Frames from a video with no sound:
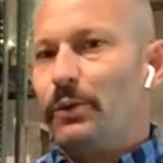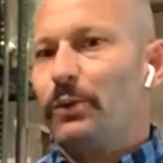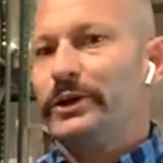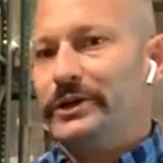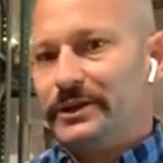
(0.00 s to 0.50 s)

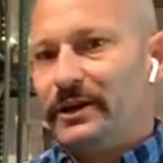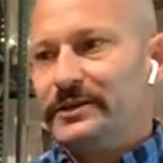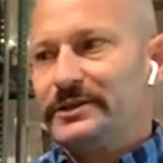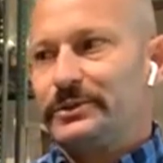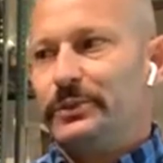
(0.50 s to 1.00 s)

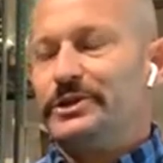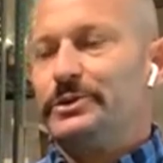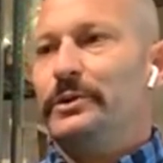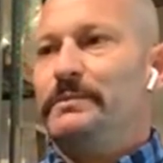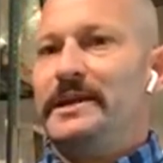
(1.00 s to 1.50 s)
oreodonts,
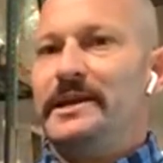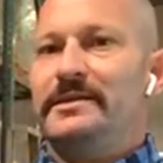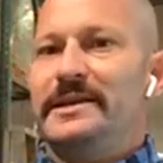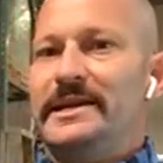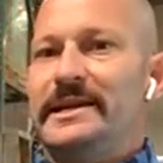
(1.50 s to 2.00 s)
which would be
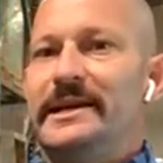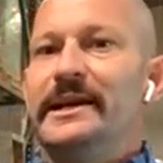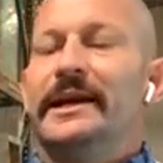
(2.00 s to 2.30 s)
the